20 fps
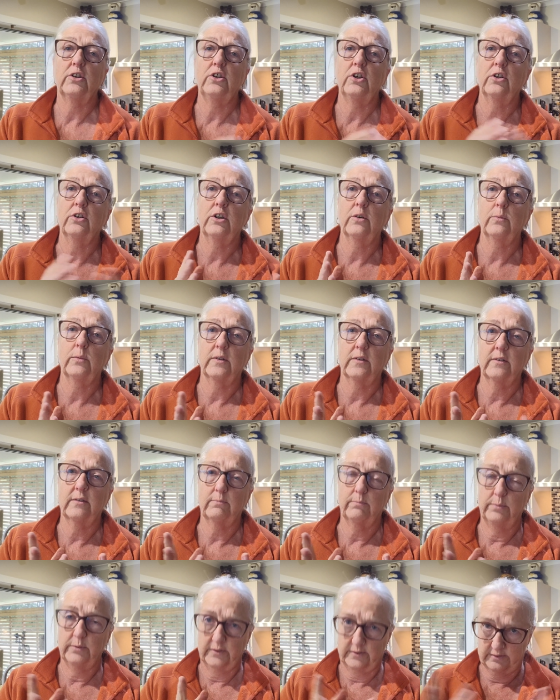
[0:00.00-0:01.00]
yogurt with
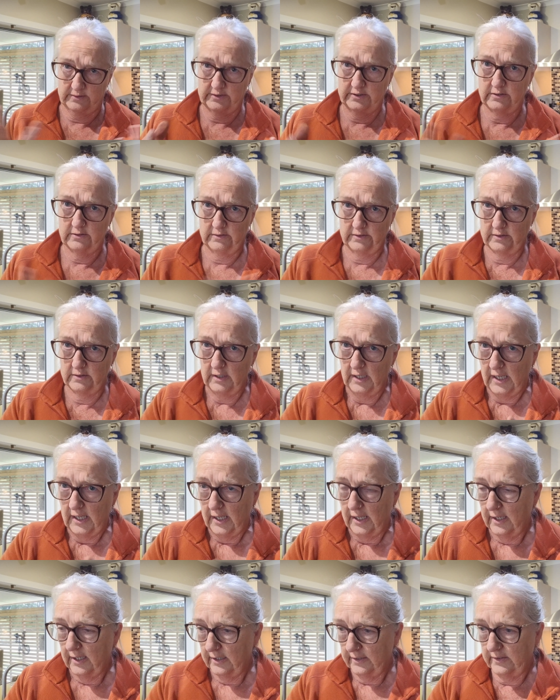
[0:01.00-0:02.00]
with
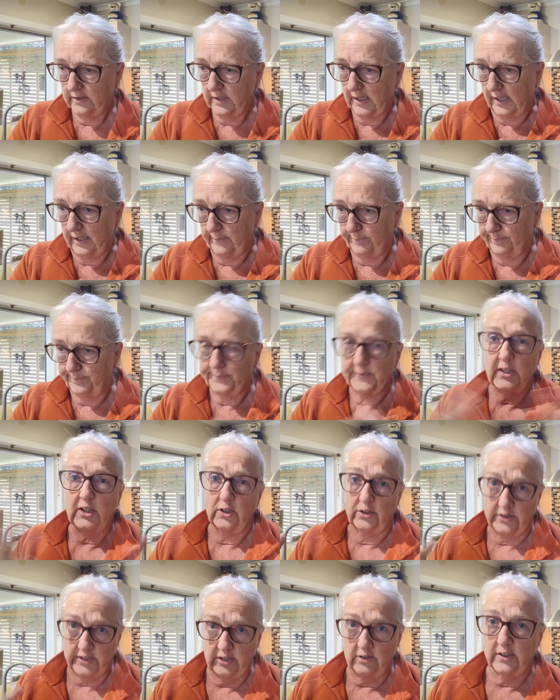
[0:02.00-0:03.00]
um, you know
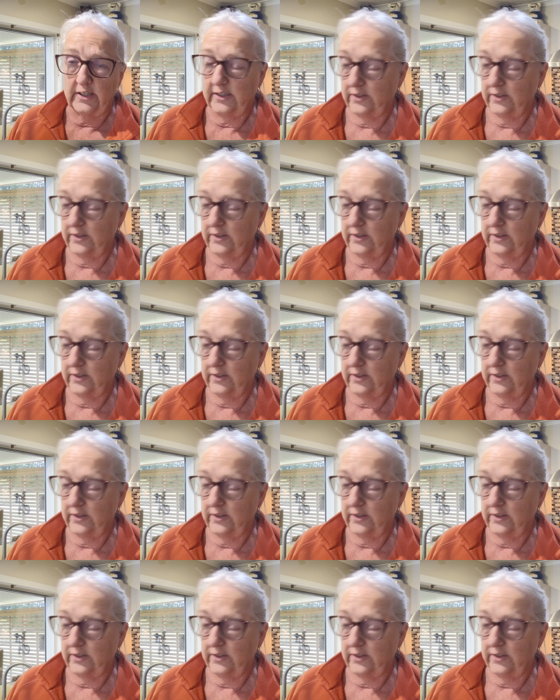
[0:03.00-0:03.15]
dairy